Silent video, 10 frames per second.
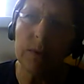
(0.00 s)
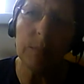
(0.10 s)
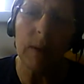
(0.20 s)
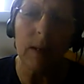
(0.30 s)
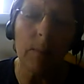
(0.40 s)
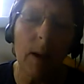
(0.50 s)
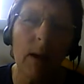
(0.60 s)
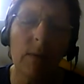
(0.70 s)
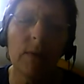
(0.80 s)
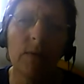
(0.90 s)
has been
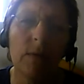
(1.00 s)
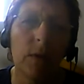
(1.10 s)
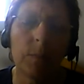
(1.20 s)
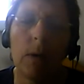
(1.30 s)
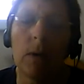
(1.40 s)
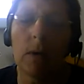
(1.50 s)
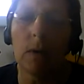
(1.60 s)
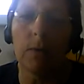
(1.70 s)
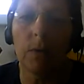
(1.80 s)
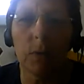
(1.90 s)
about, this first part
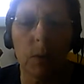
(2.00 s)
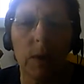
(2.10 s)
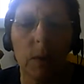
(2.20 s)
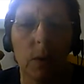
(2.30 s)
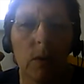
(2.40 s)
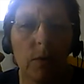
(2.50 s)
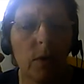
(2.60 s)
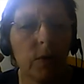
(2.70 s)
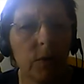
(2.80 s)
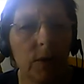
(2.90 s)
of 2012 for
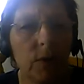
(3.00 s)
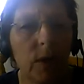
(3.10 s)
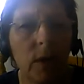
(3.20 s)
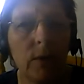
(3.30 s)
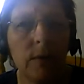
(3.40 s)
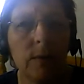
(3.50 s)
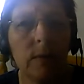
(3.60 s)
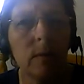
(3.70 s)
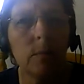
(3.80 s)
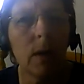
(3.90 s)
us Sagittarians.
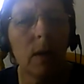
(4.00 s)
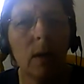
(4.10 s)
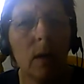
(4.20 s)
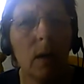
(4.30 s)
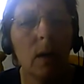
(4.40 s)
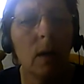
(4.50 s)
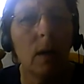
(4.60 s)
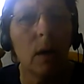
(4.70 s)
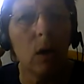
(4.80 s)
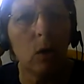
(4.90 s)
It's about
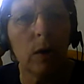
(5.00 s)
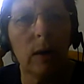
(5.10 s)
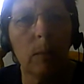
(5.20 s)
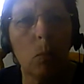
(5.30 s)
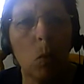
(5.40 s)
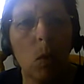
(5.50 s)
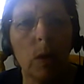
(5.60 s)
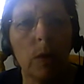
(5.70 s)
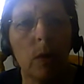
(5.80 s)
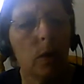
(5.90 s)
looking
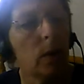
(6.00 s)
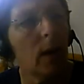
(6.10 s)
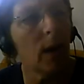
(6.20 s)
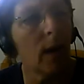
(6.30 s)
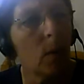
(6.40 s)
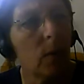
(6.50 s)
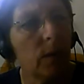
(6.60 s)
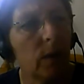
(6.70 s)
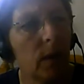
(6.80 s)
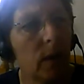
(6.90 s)
inward, looking at how we
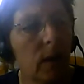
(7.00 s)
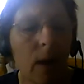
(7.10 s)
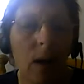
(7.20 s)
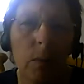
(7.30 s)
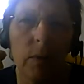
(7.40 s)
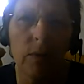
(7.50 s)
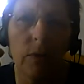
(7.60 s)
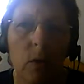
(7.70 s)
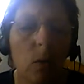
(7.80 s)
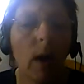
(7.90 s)
think, how we
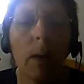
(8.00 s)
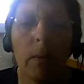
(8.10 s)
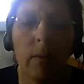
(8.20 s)
feel, how we